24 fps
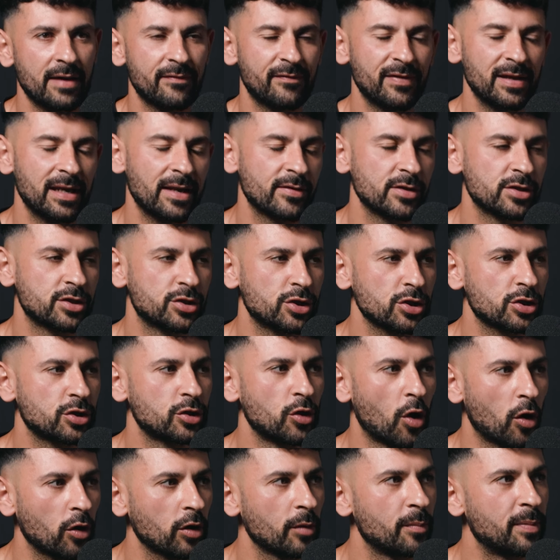I feel like there's just
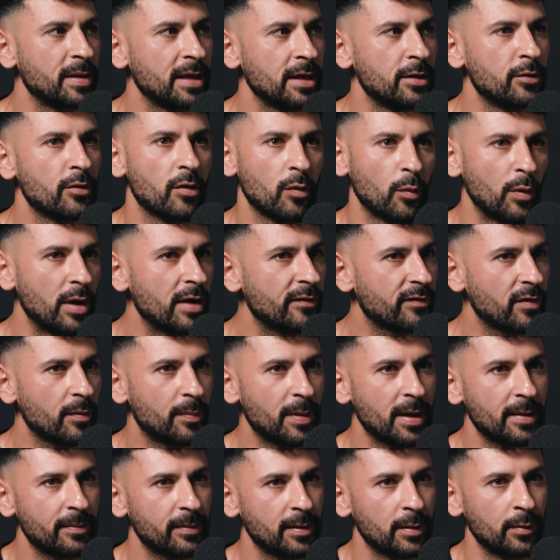got to be another way for
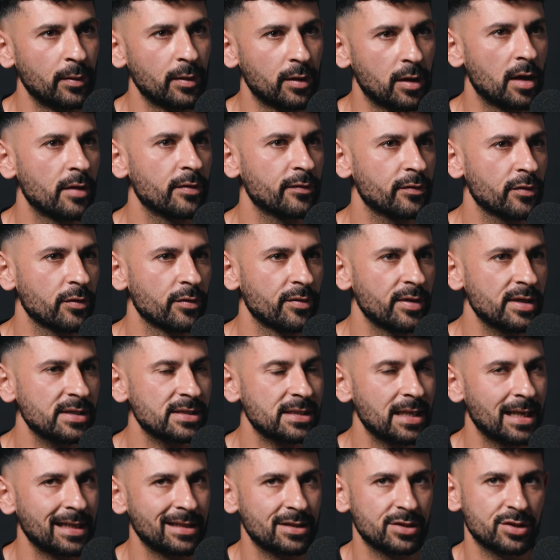people who have gone through this.
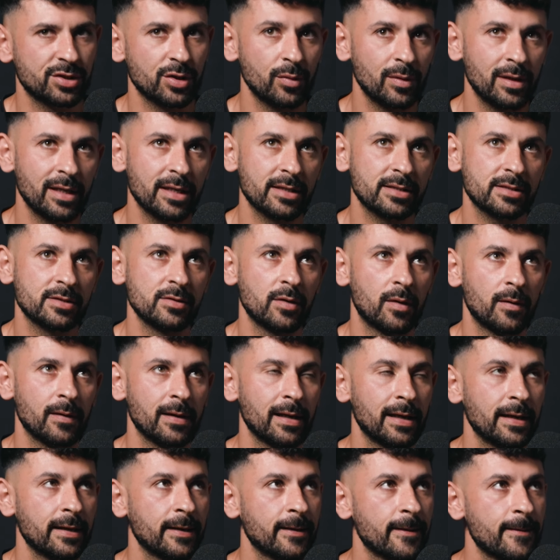Like, surely it's not
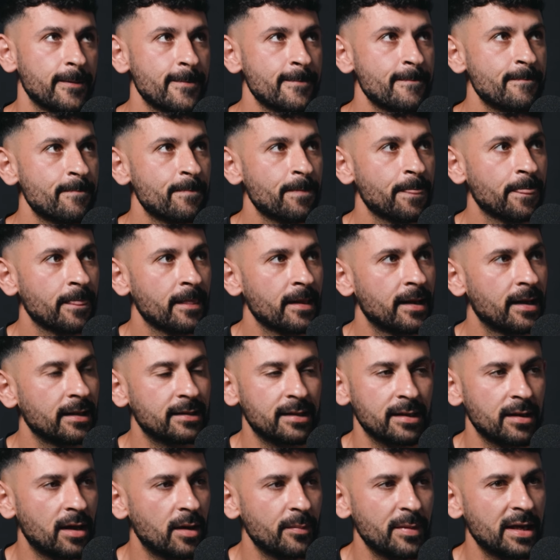like... I
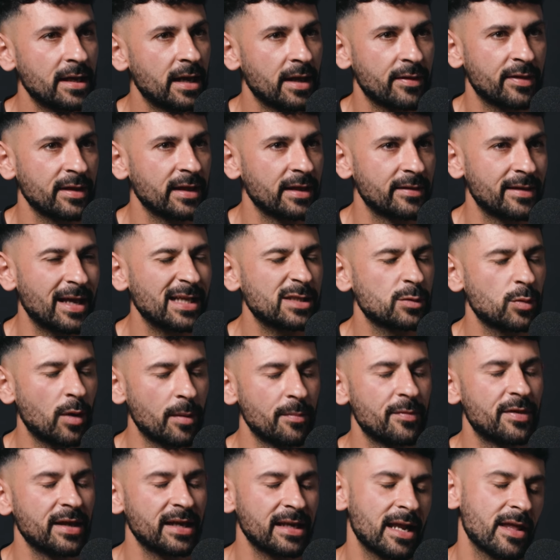don't know, mate. I think that's what I'm
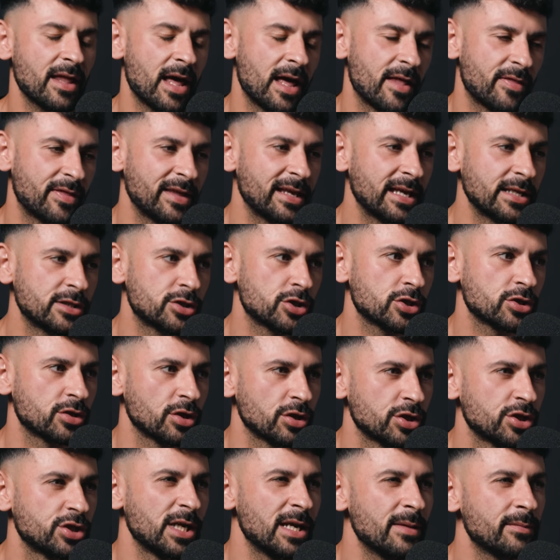thinking. I think it's just a
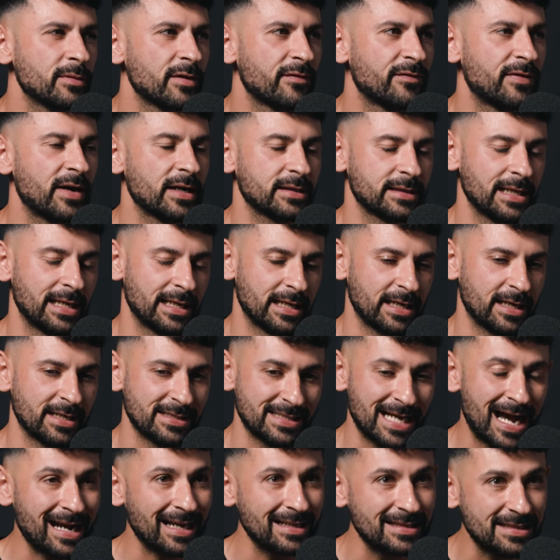shame, the fact that... Because
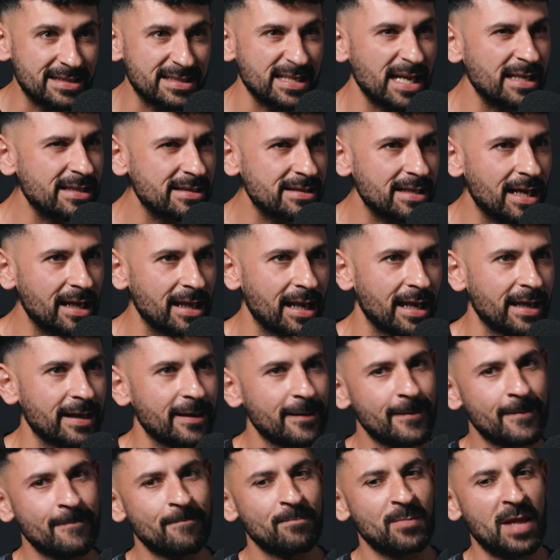I can sense that, like...
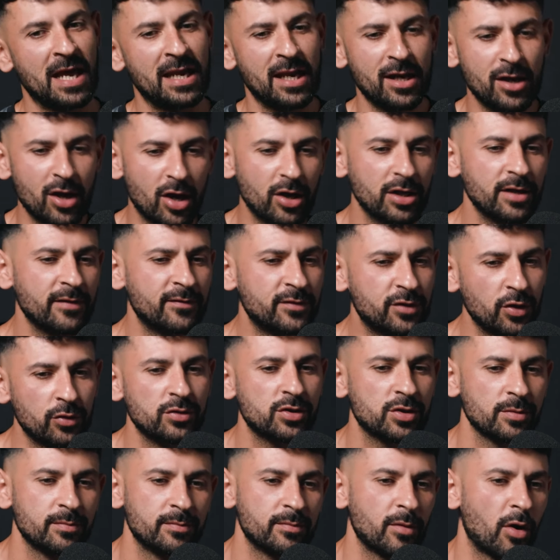And I know you've done
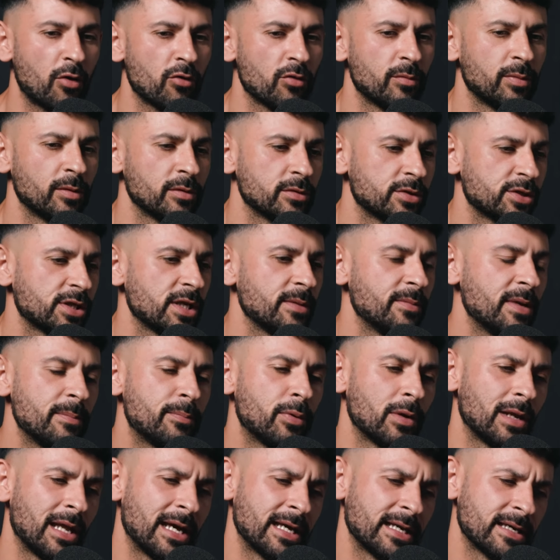some horrible shit, mate,
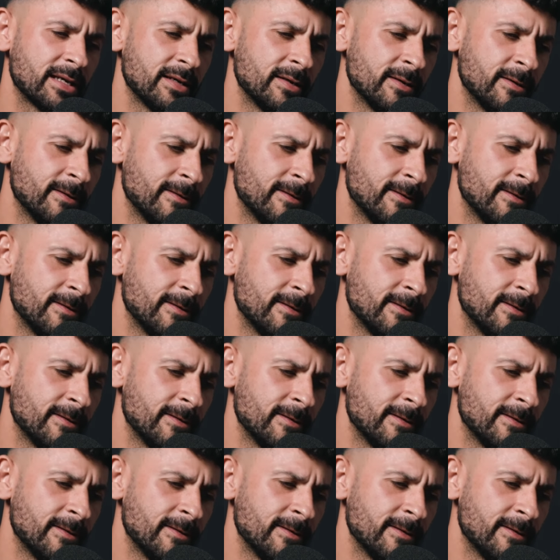but like...